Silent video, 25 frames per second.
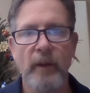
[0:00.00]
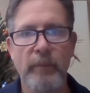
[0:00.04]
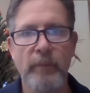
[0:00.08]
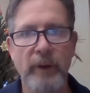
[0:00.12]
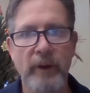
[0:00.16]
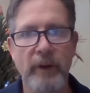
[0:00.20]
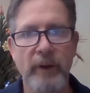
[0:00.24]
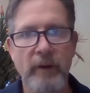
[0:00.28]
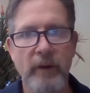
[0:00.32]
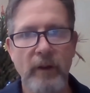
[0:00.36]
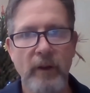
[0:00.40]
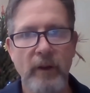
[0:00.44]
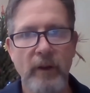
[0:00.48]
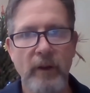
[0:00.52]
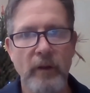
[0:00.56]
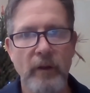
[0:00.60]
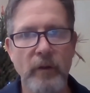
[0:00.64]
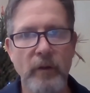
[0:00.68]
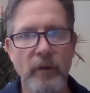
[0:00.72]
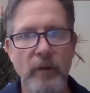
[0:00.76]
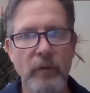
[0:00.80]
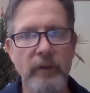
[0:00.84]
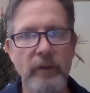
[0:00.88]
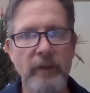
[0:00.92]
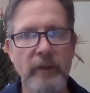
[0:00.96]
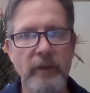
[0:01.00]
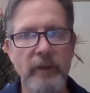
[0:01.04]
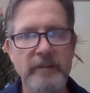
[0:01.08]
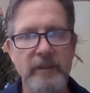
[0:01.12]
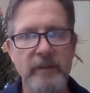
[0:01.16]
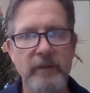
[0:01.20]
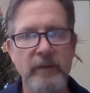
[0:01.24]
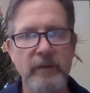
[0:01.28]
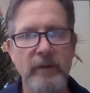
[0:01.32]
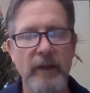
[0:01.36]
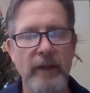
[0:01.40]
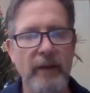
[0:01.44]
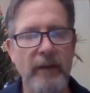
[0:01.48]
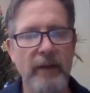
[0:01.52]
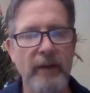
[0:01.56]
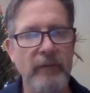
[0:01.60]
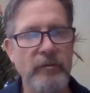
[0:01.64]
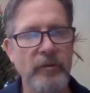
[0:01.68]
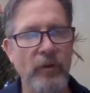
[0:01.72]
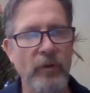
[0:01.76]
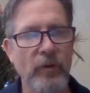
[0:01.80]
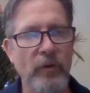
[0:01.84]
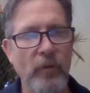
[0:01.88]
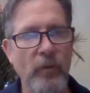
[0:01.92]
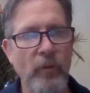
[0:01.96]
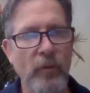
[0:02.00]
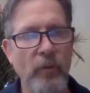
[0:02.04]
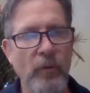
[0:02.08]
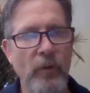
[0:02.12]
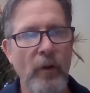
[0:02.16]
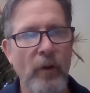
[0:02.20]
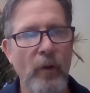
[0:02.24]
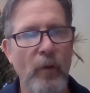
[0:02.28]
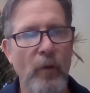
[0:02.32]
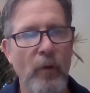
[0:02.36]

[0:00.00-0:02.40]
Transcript: But you listen. And so,